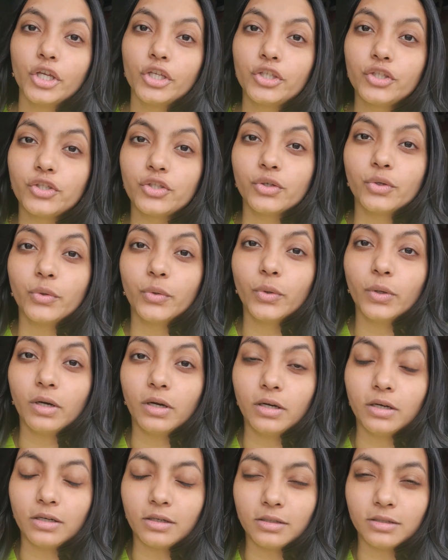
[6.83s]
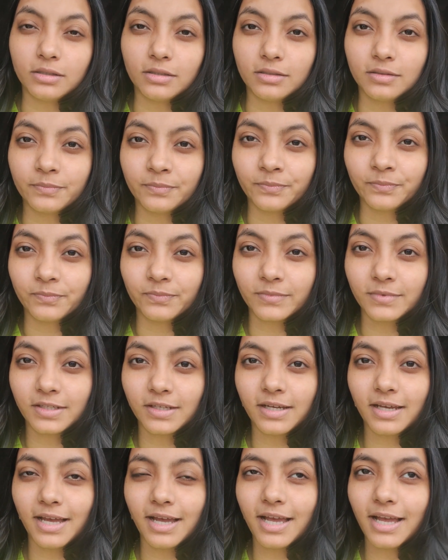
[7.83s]
so um,
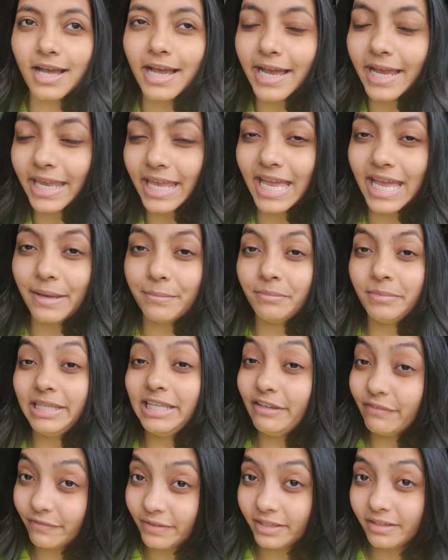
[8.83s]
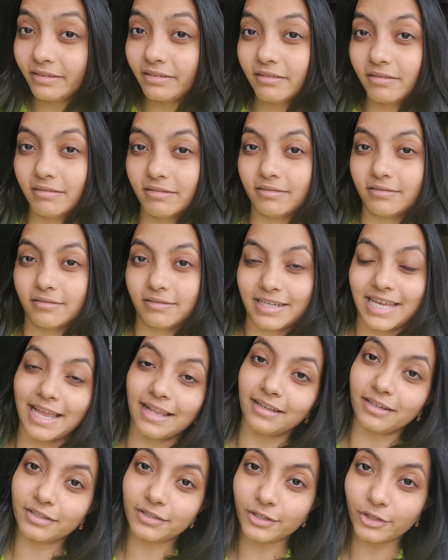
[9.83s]
i am leaving uh,
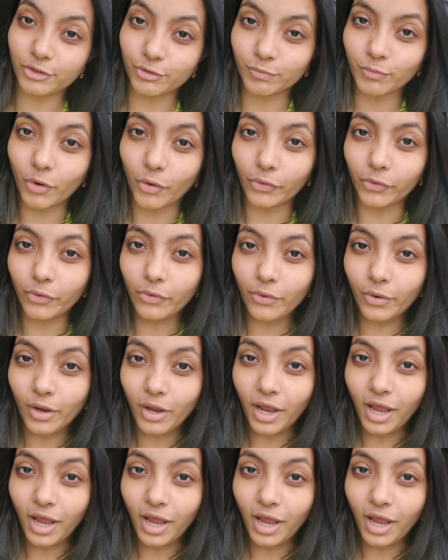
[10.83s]
calcutta tomorrow